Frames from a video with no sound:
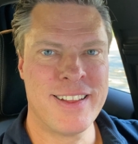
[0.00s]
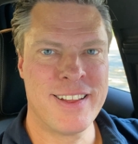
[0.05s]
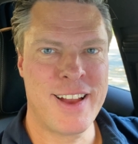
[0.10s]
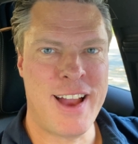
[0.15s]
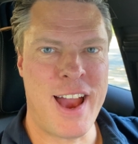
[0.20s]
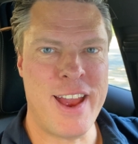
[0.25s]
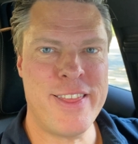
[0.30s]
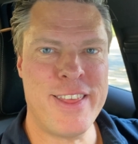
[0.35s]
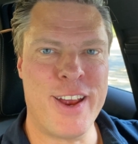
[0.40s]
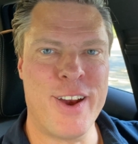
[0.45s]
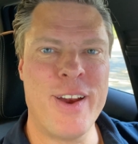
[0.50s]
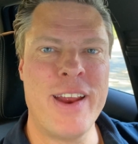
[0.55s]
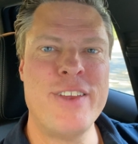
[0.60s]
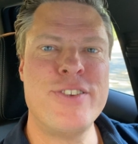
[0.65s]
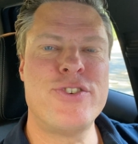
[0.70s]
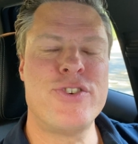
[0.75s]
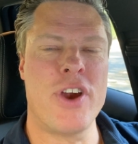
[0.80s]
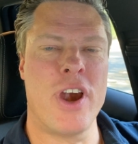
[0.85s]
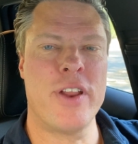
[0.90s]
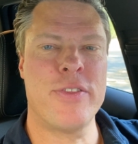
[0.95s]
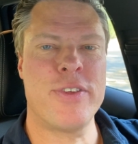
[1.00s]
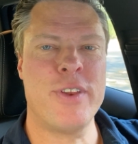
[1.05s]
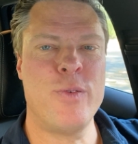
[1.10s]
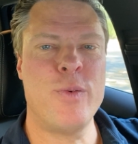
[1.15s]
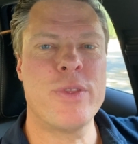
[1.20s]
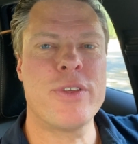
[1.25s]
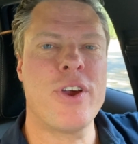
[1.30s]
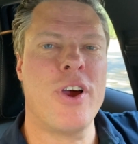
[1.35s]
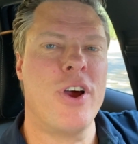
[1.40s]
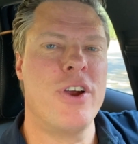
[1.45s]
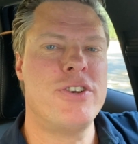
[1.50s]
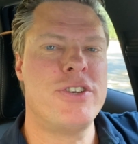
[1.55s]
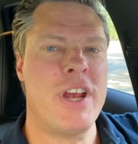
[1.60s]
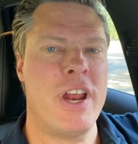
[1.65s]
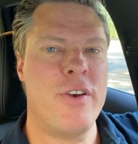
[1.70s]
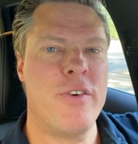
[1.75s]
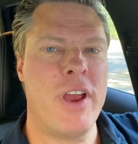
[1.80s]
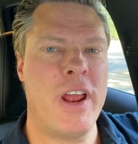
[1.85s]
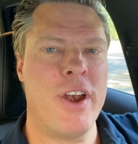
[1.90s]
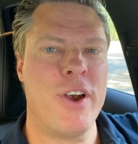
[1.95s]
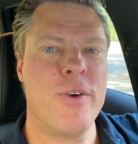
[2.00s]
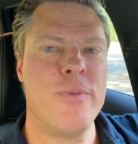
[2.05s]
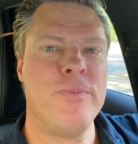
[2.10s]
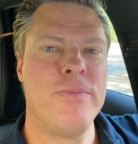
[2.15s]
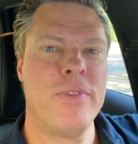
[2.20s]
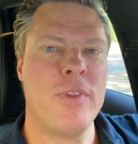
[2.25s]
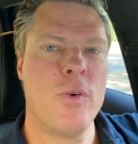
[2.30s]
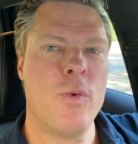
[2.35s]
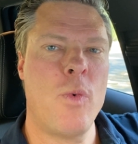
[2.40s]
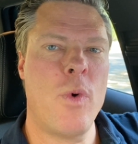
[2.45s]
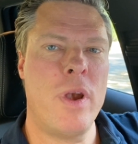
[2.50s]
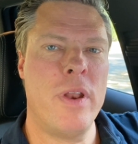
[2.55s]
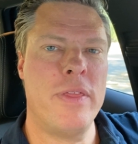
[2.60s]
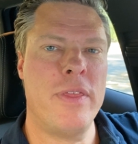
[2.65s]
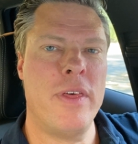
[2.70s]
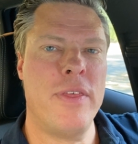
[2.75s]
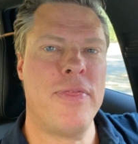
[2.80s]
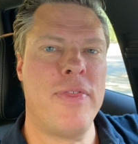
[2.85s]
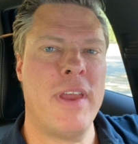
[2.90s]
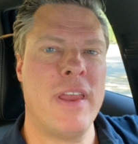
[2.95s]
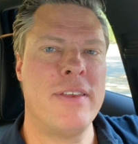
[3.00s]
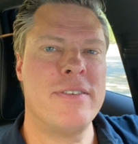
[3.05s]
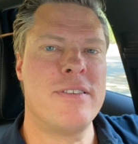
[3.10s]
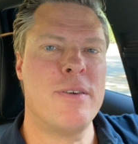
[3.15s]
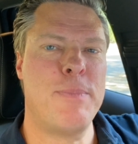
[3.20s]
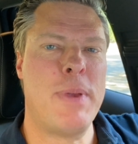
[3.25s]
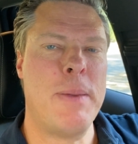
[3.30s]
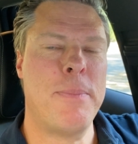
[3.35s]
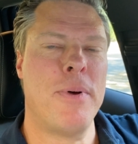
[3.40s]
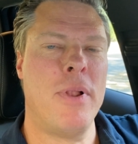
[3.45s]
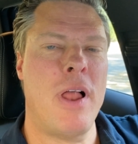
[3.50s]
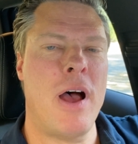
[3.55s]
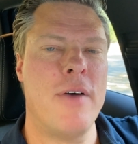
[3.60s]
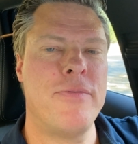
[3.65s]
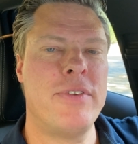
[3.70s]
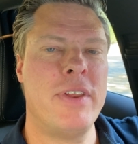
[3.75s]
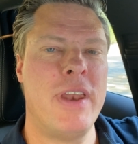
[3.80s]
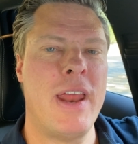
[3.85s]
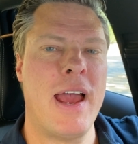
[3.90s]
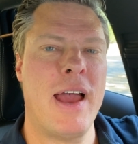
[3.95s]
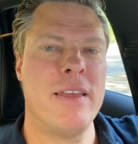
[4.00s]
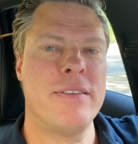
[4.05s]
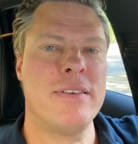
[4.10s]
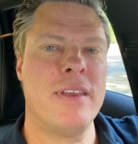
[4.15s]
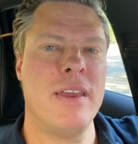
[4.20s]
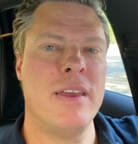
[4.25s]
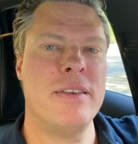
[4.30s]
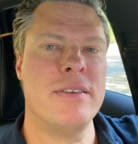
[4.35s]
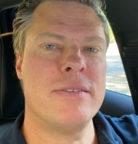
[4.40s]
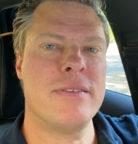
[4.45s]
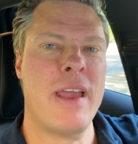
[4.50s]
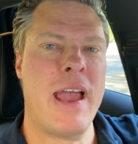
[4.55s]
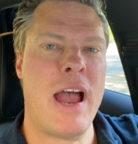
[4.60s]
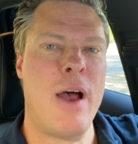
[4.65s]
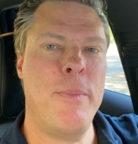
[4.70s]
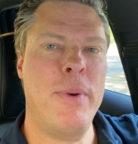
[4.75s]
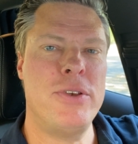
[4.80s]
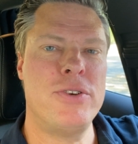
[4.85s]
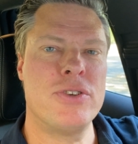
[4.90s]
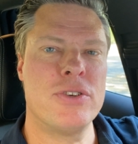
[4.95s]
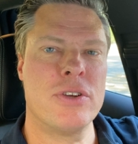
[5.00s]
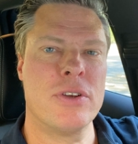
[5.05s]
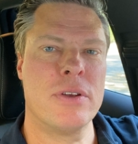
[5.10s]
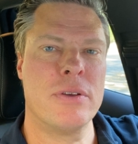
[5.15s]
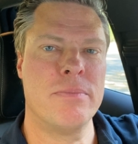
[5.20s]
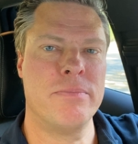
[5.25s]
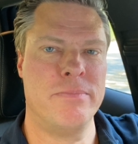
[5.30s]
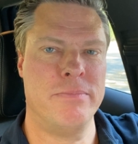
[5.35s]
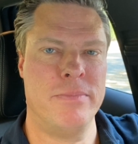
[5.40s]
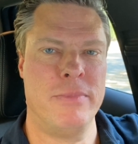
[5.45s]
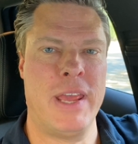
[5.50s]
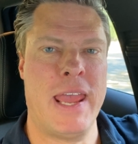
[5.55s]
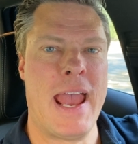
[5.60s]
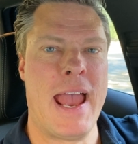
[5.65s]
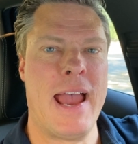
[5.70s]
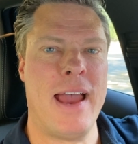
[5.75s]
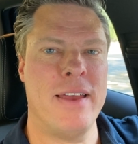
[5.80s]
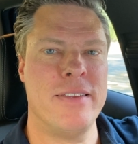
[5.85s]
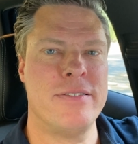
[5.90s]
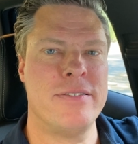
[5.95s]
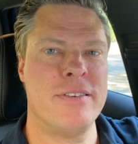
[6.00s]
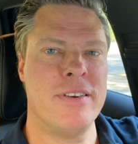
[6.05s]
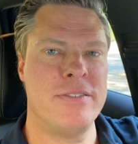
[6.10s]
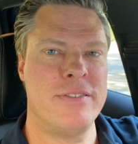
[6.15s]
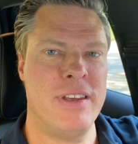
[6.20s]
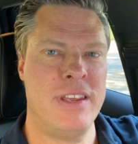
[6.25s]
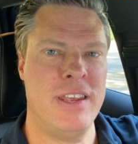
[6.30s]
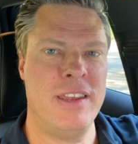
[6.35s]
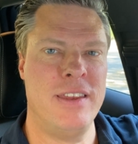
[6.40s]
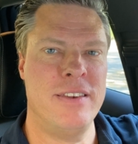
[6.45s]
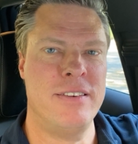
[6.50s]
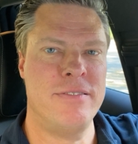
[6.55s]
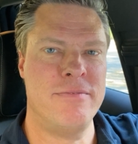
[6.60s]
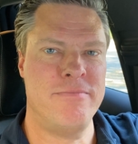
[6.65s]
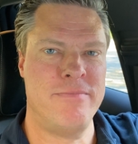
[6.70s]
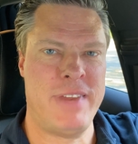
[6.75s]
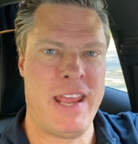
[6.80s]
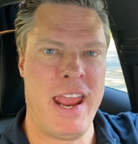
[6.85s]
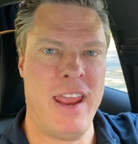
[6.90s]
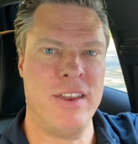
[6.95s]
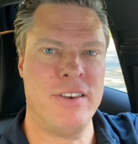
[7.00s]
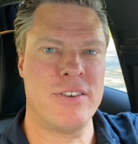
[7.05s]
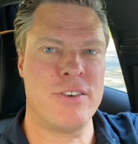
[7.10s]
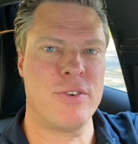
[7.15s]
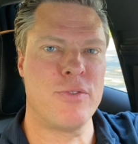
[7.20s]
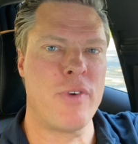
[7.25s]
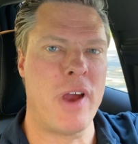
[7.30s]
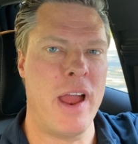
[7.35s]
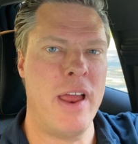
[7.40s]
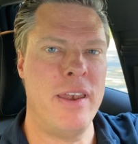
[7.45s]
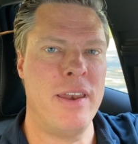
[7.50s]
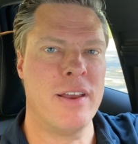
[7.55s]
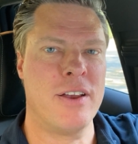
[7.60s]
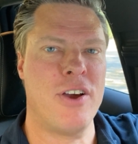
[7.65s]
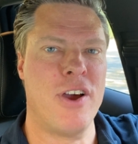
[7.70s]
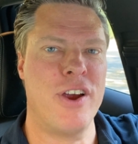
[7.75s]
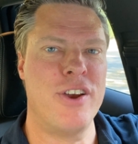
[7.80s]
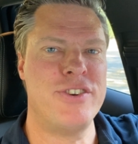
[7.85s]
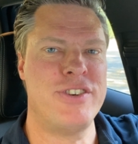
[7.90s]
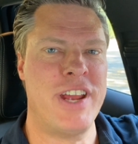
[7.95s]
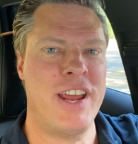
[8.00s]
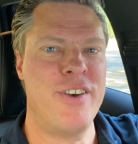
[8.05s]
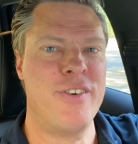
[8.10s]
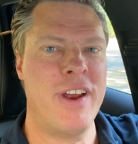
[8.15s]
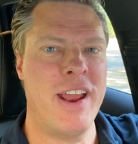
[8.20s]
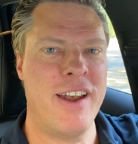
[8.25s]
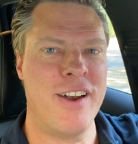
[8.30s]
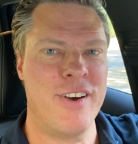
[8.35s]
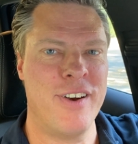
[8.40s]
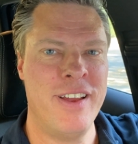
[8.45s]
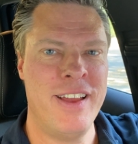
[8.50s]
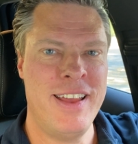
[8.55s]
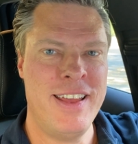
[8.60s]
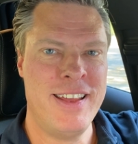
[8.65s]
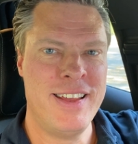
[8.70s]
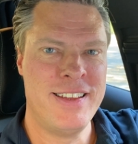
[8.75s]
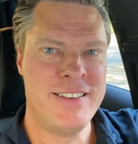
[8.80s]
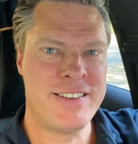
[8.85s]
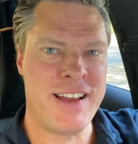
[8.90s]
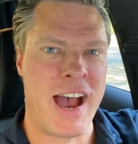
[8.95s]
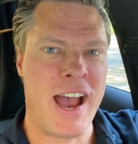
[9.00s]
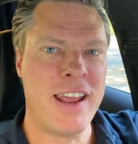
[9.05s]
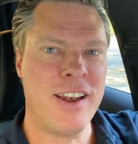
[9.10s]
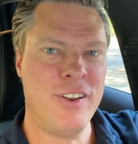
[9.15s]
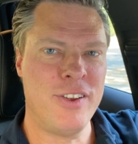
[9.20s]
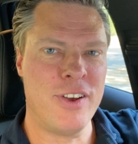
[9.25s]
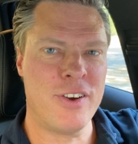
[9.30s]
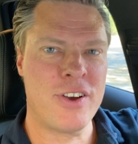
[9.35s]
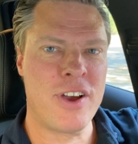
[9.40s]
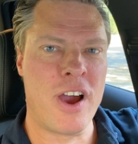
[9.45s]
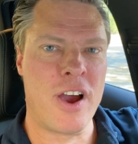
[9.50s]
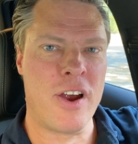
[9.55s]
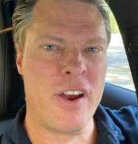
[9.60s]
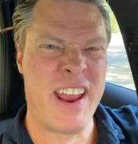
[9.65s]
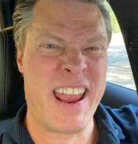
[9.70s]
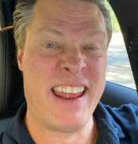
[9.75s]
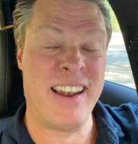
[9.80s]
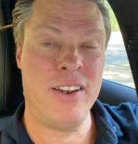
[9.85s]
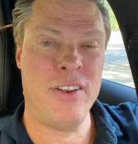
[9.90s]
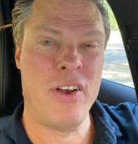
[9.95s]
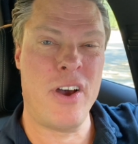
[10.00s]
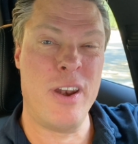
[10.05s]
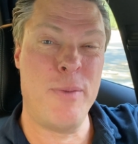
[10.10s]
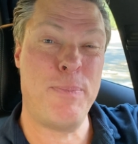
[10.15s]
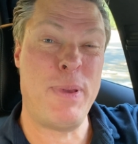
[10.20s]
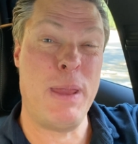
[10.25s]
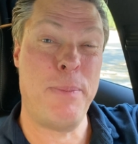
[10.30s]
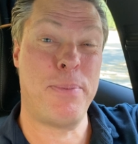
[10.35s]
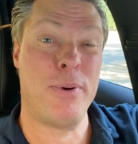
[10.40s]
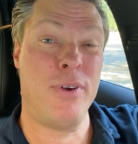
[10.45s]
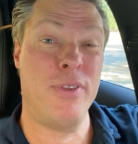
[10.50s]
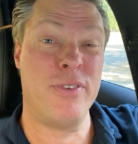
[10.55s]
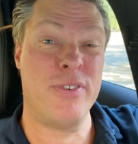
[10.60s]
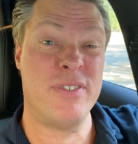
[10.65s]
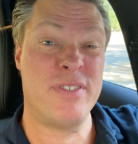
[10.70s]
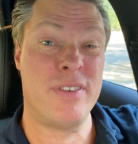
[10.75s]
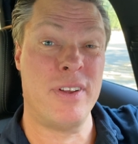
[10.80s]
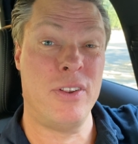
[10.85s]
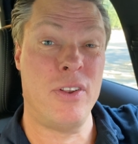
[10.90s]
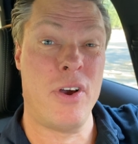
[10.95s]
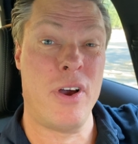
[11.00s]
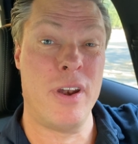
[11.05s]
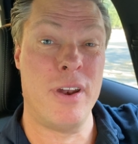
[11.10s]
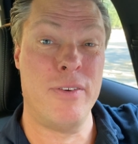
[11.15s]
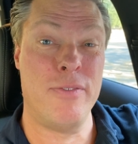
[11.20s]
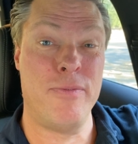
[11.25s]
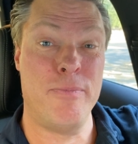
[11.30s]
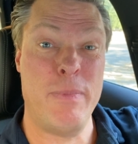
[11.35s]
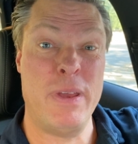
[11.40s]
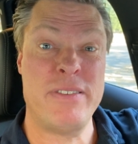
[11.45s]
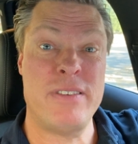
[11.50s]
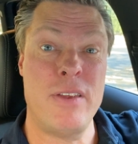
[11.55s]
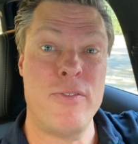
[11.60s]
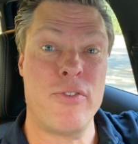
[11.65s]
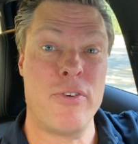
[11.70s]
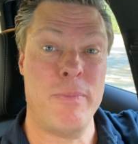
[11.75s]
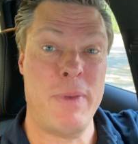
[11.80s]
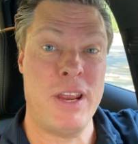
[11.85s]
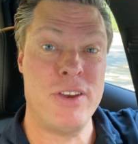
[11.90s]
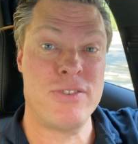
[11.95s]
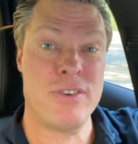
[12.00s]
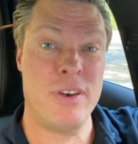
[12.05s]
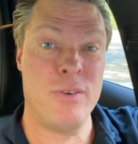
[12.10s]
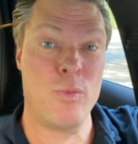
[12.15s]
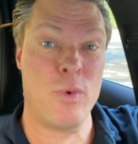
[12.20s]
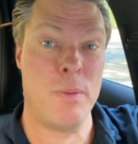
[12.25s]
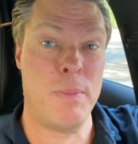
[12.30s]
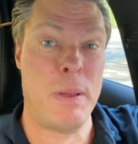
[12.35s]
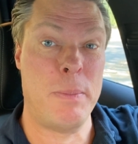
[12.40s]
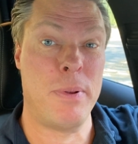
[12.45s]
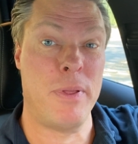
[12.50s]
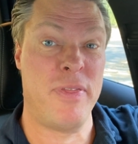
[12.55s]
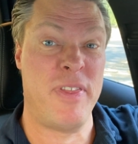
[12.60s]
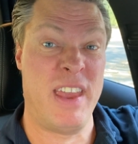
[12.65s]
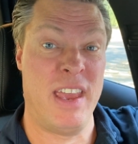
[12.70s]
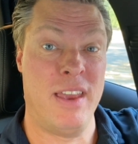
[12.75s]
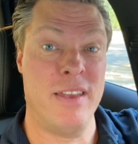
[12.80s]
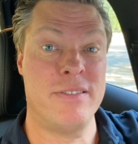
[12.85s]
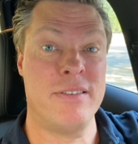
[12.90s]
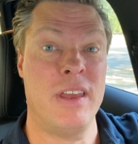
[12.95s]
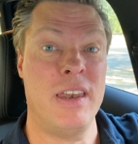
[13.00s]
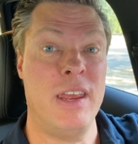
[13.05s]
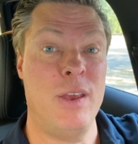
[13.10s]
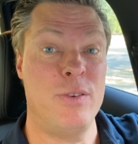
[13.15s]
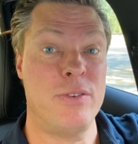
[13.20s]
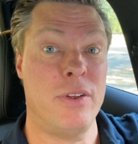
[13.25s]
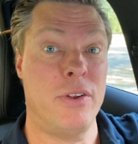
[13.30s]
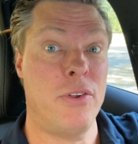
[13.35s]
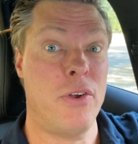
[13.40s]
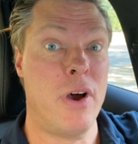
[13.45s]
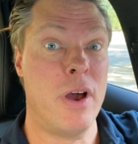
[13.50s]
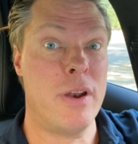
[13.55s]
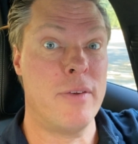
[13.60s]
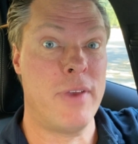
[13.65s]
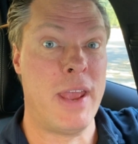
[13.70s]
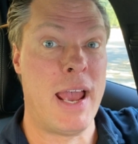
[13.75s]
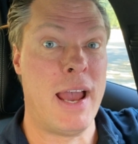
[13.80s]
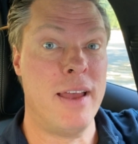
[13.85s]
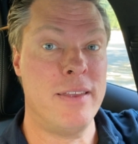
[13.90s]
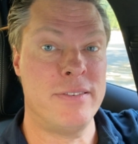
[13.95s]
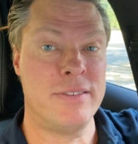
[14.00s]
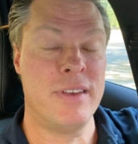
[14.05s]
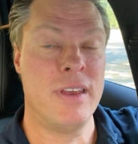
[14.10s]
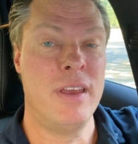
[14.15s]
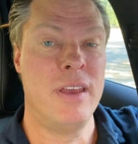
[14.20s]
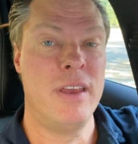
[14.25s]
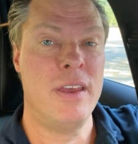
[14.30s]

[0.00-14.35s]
Hi there, it's Jonathan with Car Generator. One of the things that people often ask is, how much gas does it take to run a car generator to idle your car? And a lot of people, there's a lot of misinformation where people think it's going to use a lot of gas.